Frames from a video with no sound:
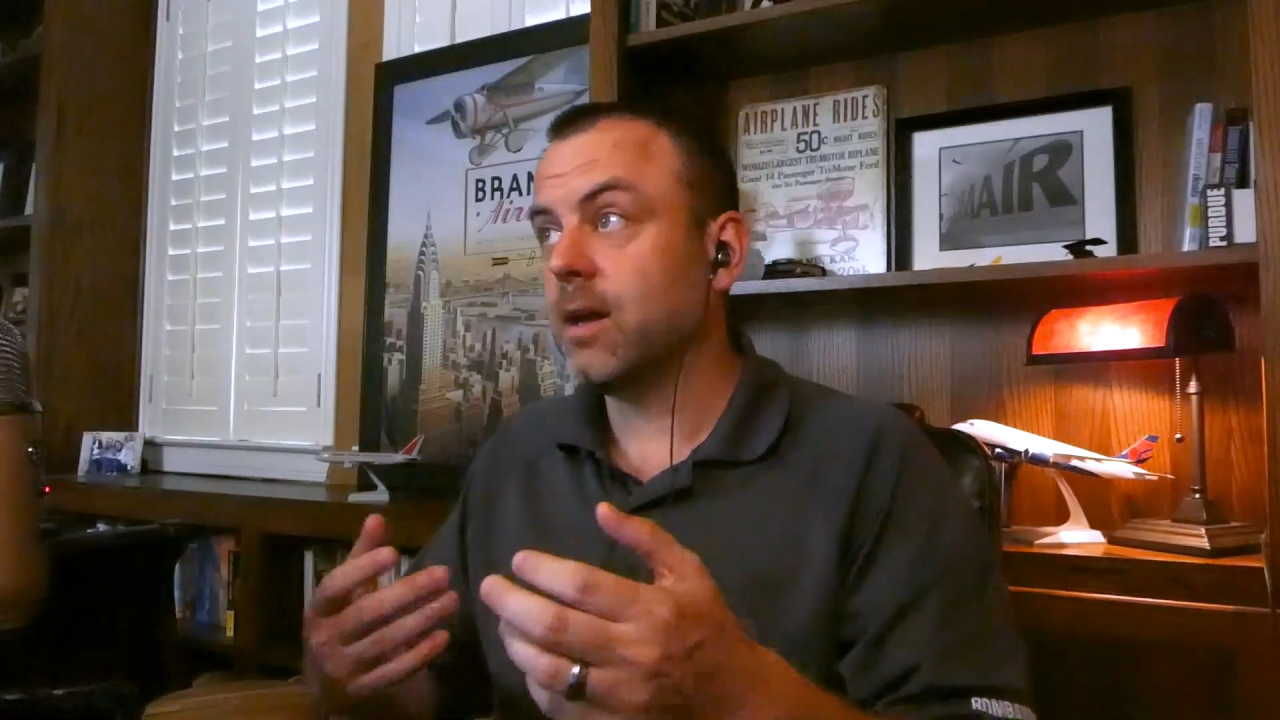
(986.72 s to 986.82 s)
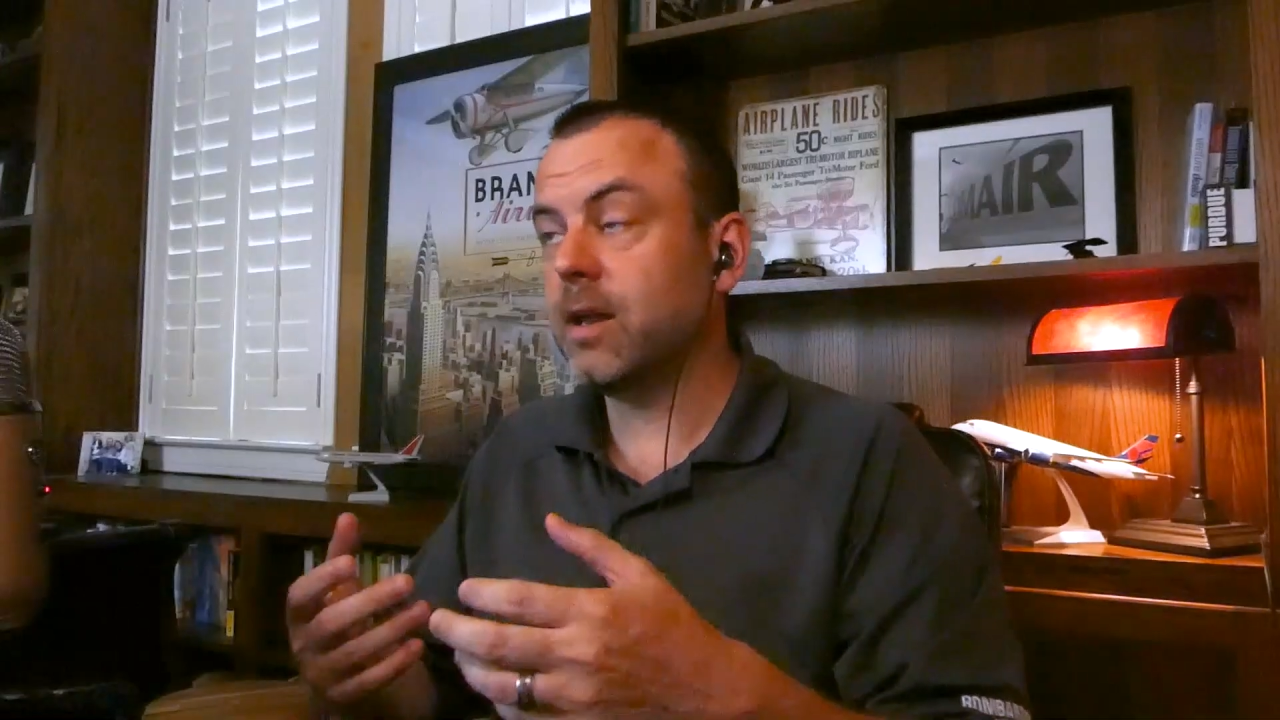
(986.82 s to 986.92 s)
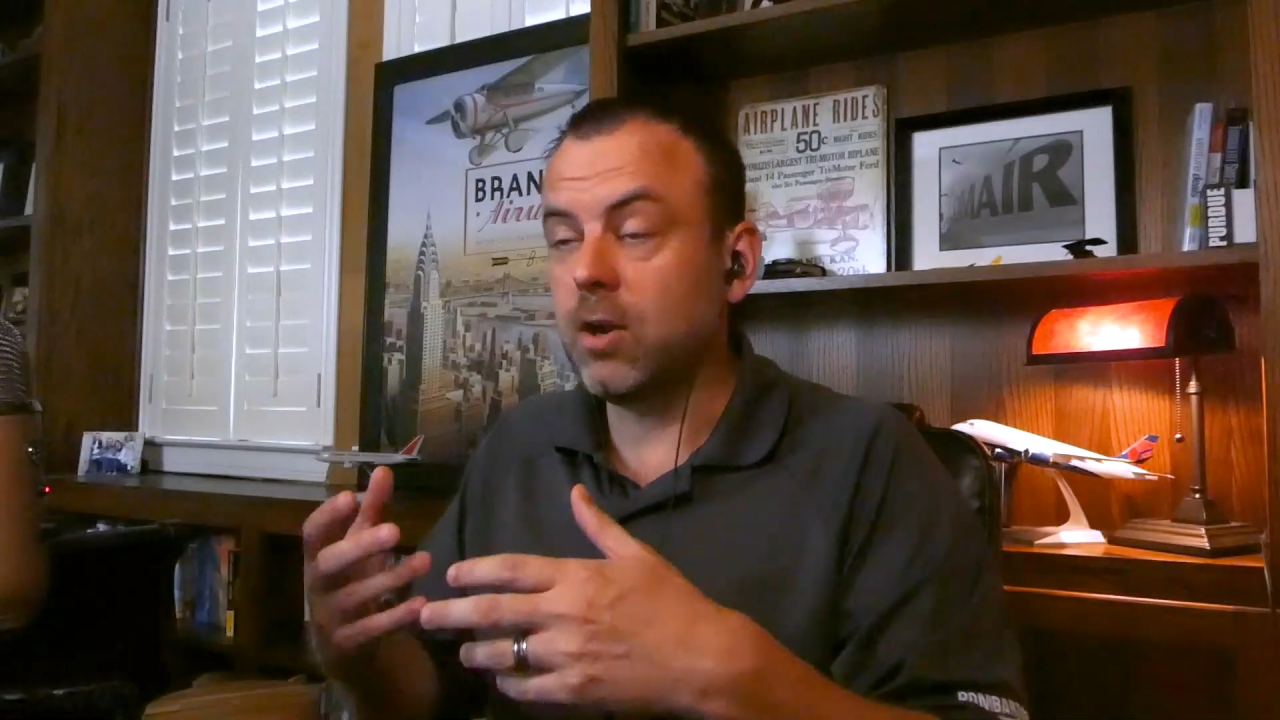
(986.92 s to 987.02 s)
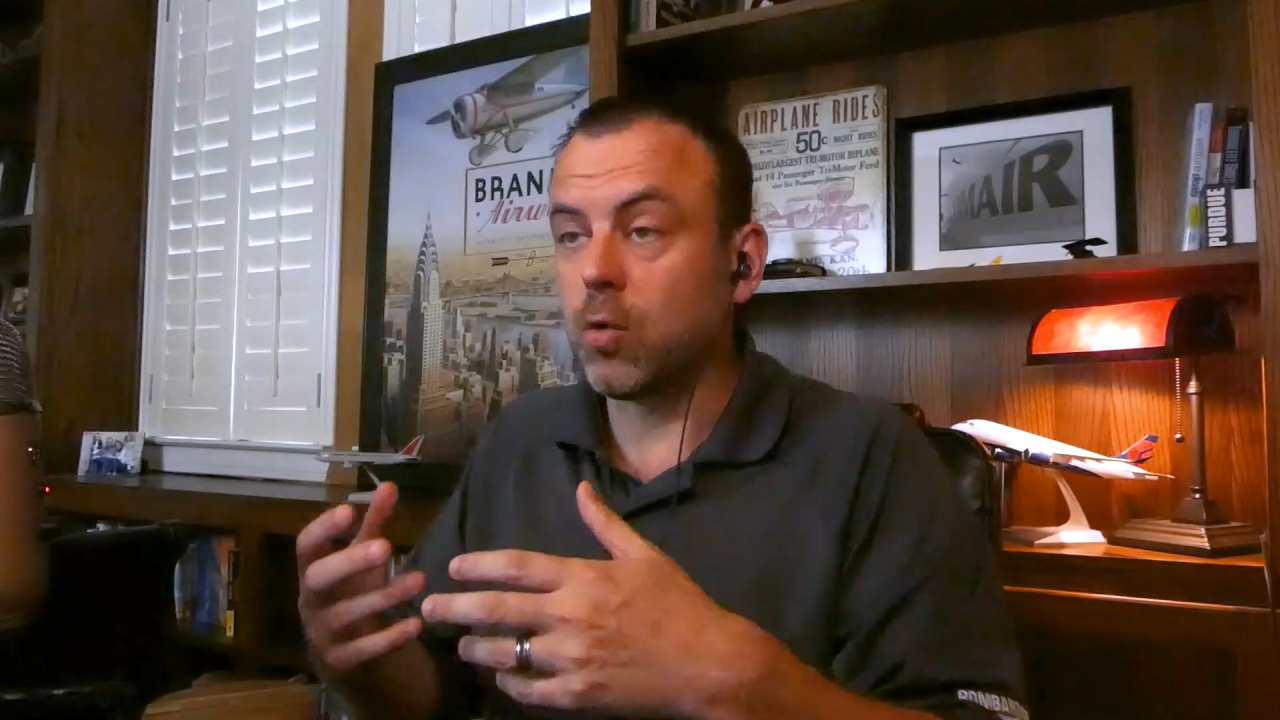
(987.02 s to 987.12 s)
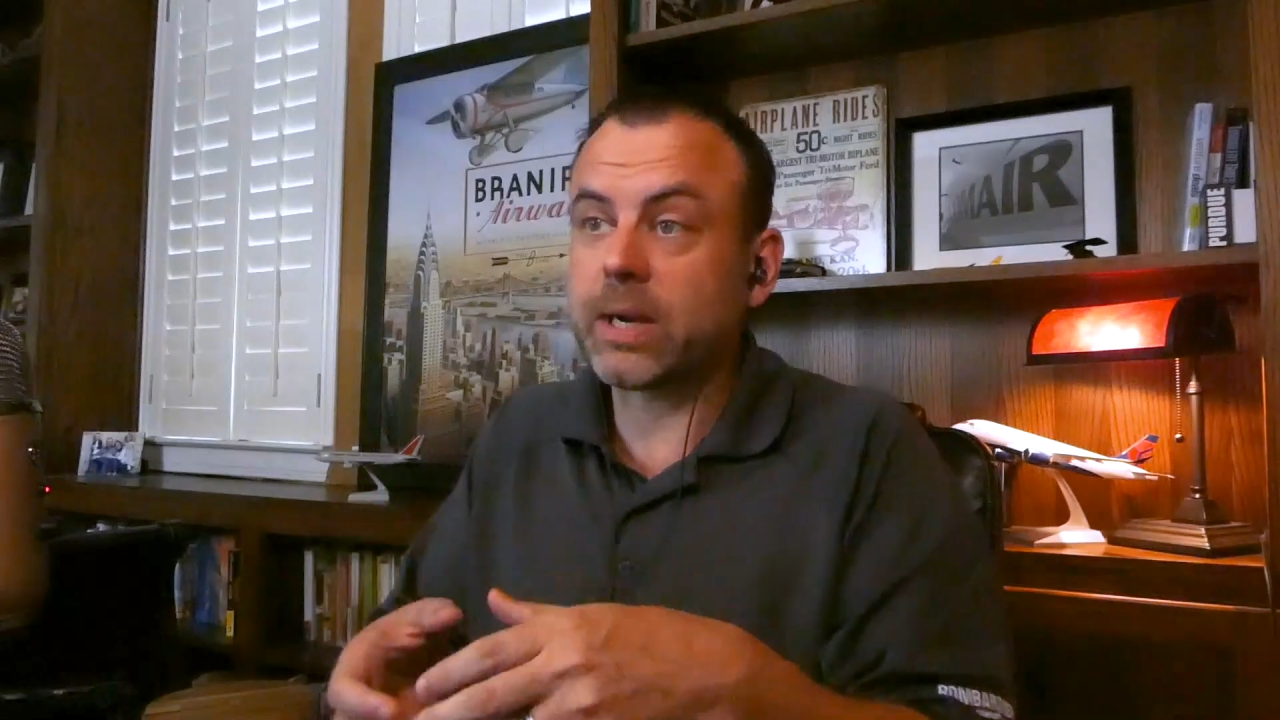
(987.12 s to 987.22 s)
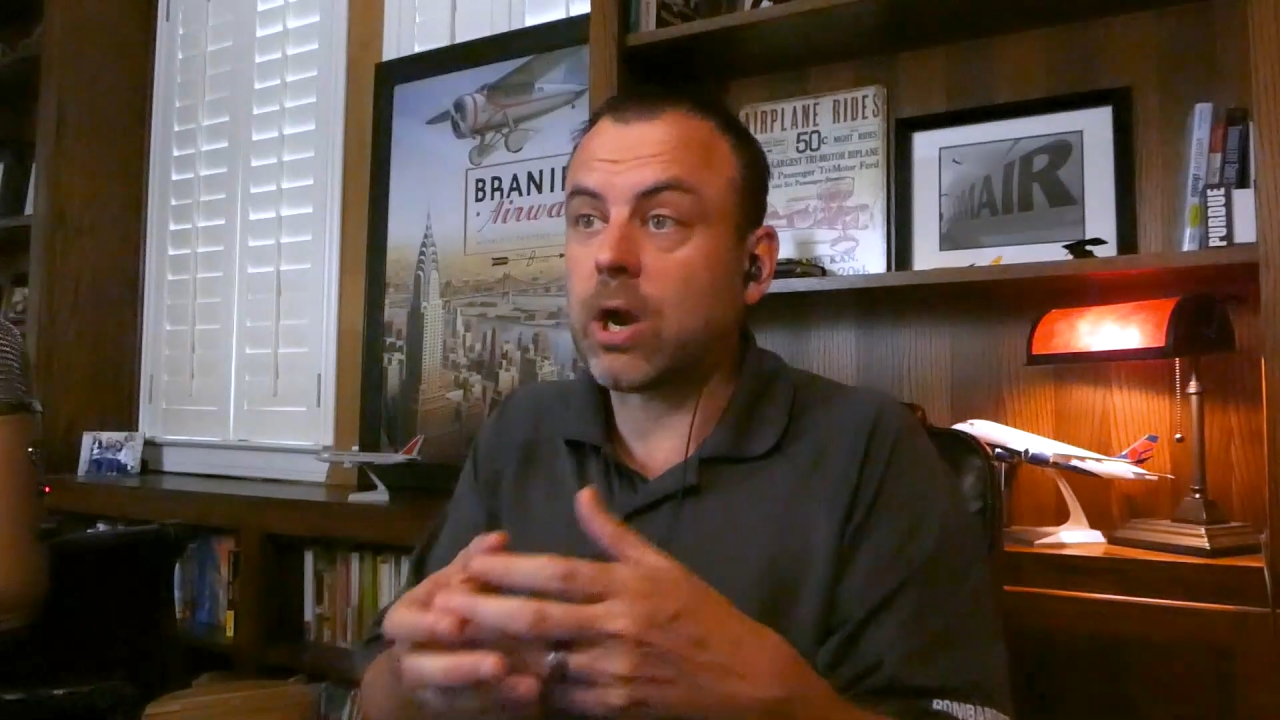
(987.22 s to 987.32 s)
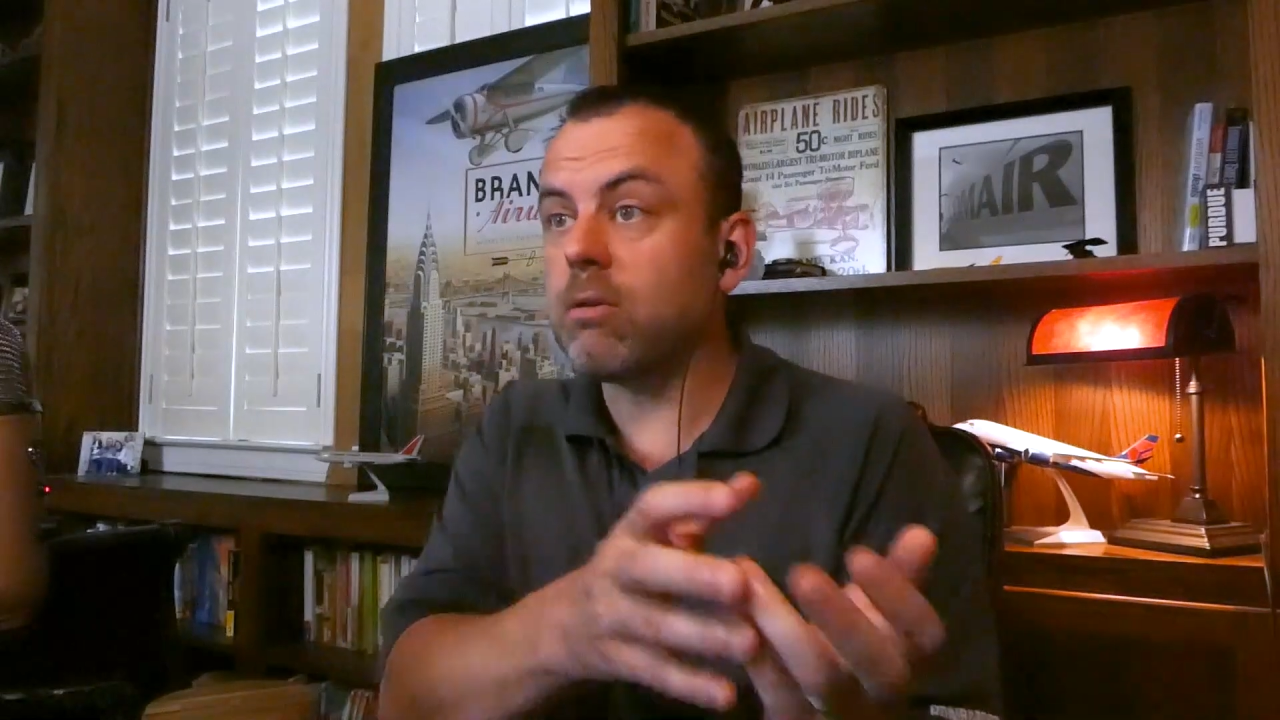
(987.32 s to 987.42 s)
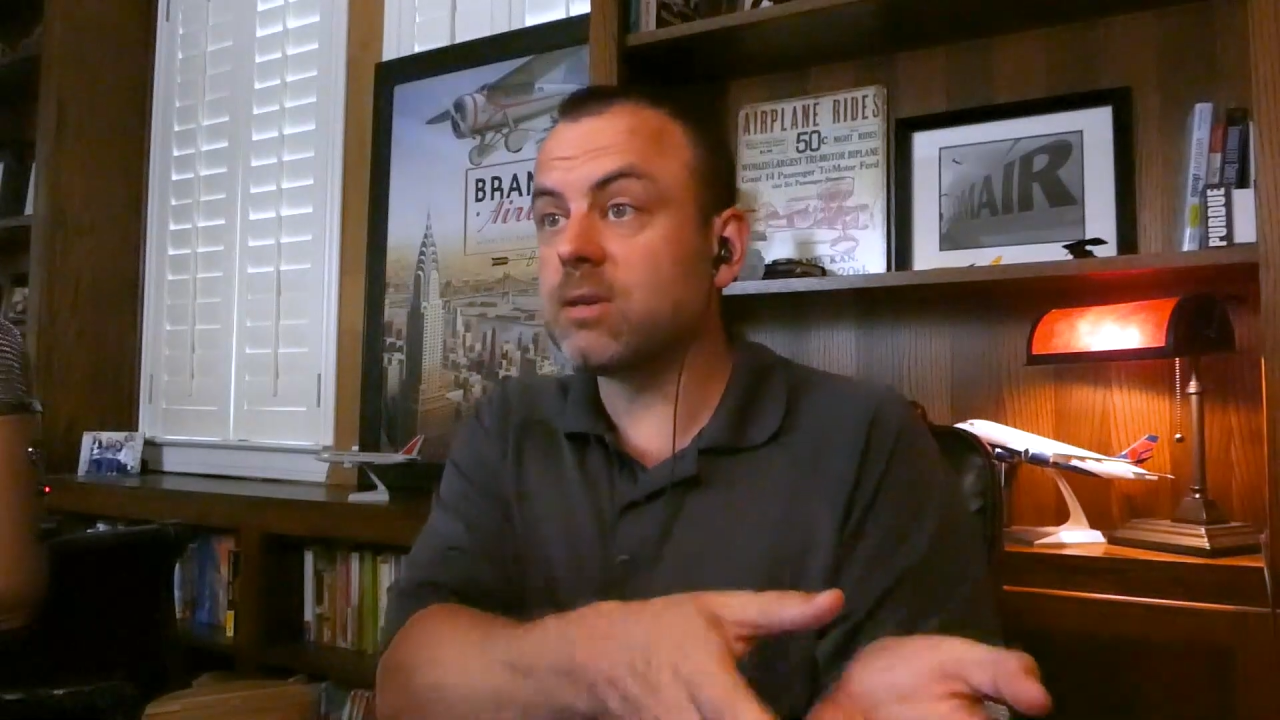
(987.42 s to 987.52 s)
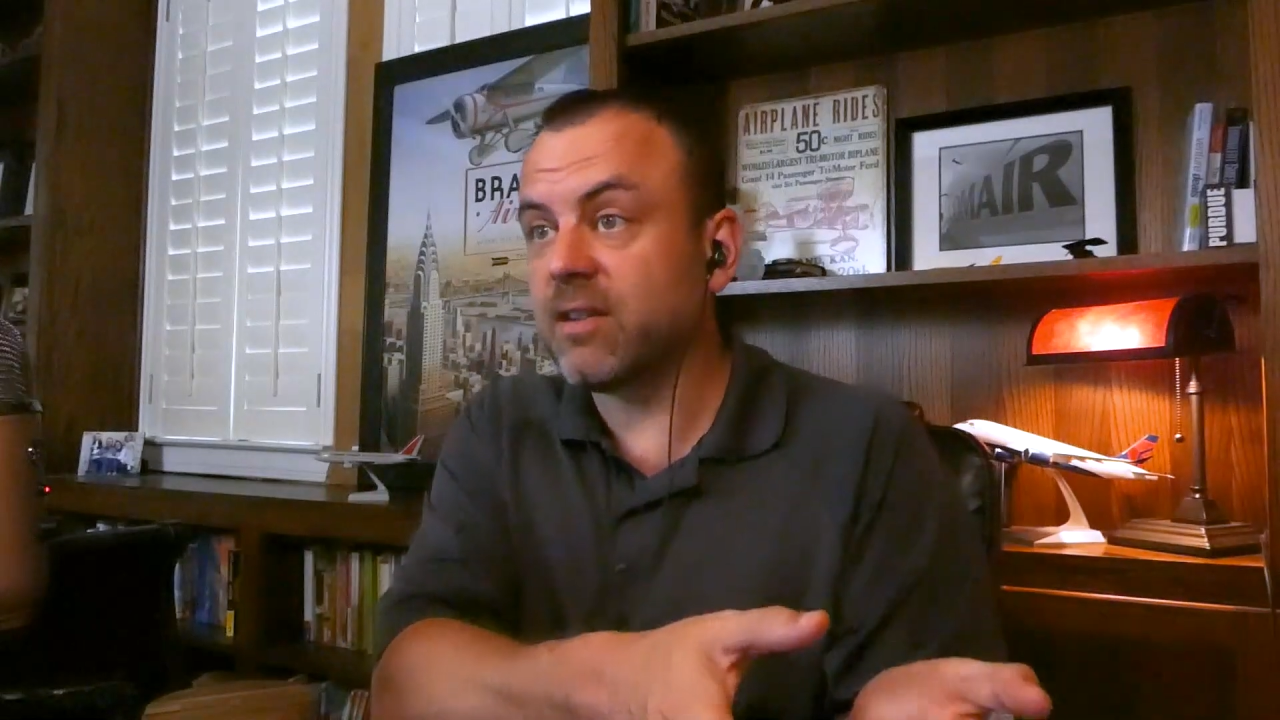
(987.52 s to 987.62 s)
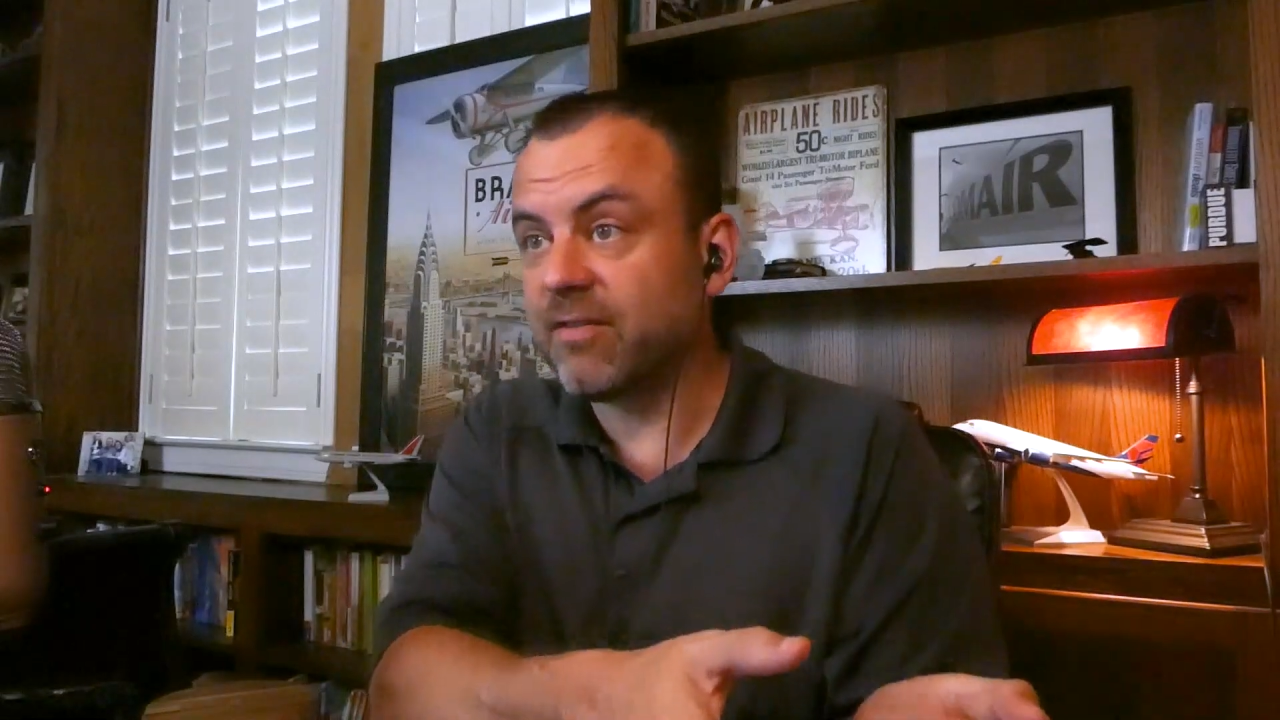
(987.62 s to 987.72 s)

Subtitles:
regardless